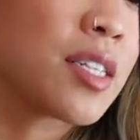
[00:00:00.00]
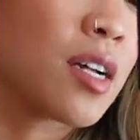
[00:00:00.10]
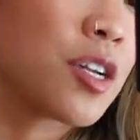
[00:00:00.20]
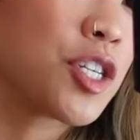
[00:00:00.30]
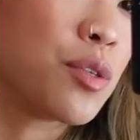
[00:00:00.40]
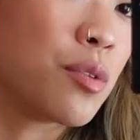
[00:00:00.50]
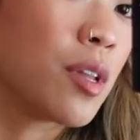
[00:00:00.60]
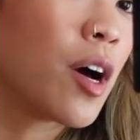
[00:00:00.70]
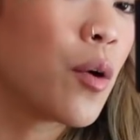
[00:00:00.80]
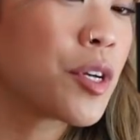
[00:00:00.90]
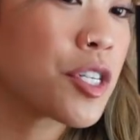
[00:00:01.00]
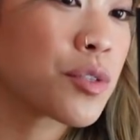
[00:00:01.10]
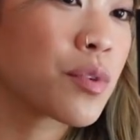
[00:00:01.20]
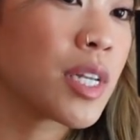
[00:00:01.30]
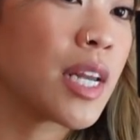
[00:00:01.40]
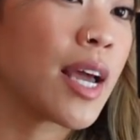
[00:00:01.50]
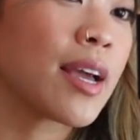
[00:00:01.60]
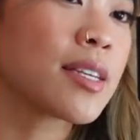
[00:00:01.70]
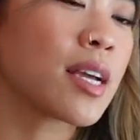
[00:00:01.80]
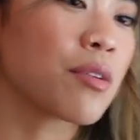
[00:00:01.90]
It's not too low, which is really
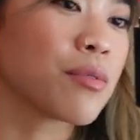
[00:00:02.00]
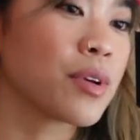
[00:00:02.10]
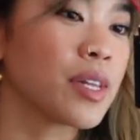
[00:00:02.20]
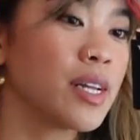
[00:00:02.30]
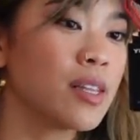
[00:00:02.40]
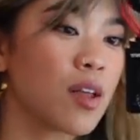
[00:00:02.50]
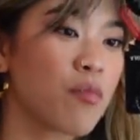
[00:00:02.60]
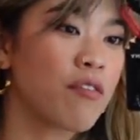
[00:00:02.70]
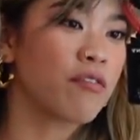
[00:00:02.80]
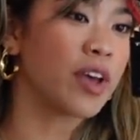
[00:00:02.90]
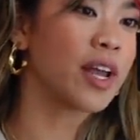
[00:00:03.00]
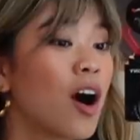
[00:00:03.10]
nice. I really love the fit.